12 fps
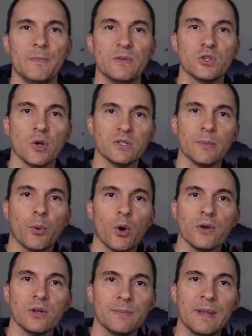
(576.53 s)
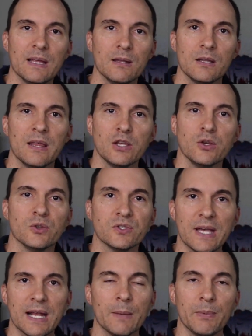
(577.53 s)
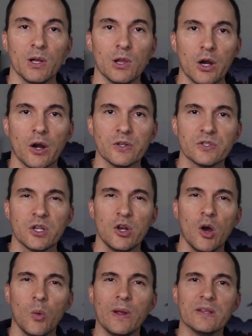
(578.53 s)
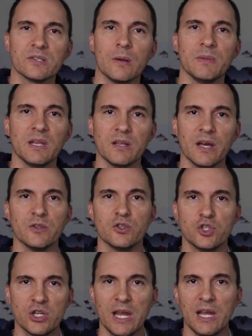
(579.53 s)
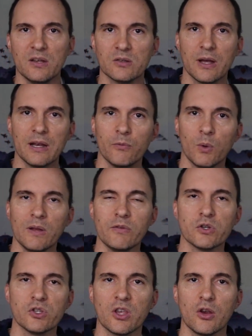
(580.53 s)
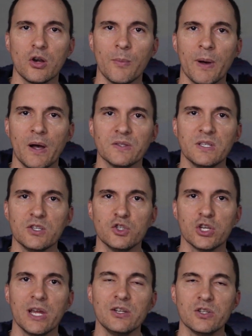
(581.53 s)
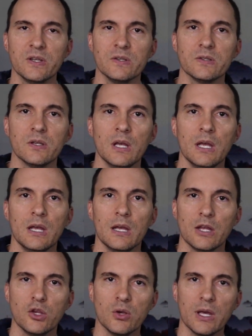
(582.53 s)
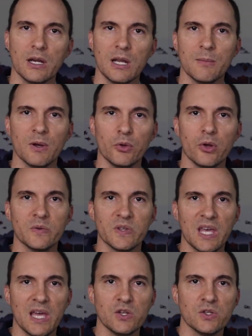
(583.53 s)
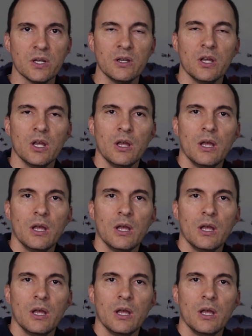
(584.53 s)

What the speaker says: So it's important that you set up alerts to know when something does change, right? If one of your security policies changes, you get an email notification,